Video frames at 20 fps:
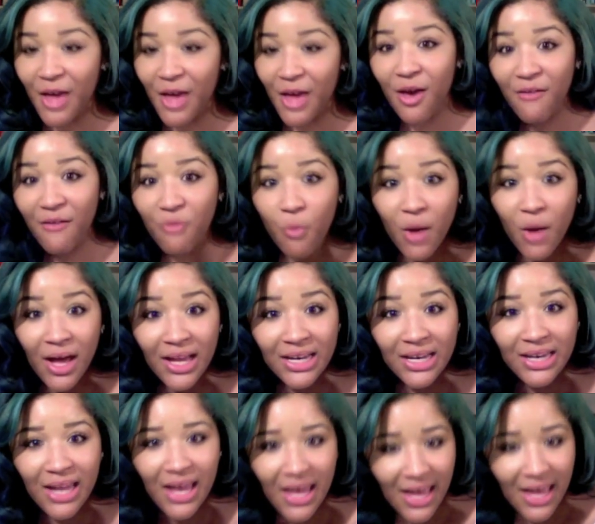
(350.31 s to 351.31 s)
You have 1
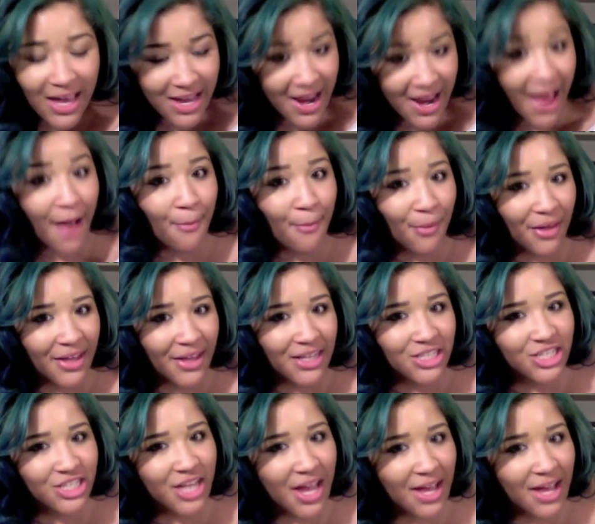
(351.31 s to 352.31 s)
in 8 billion
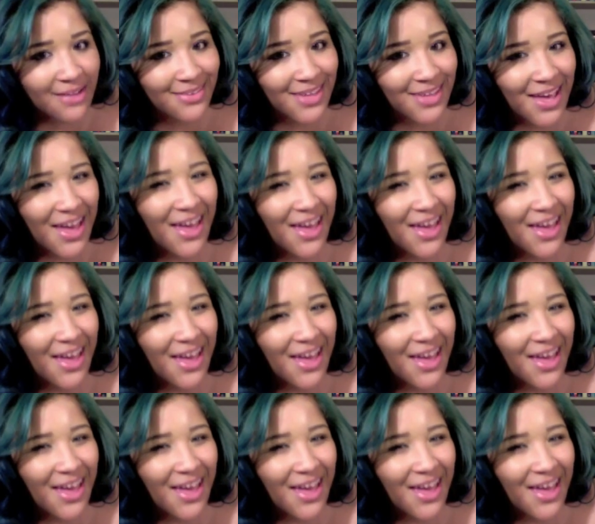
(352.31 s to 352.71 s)
chance.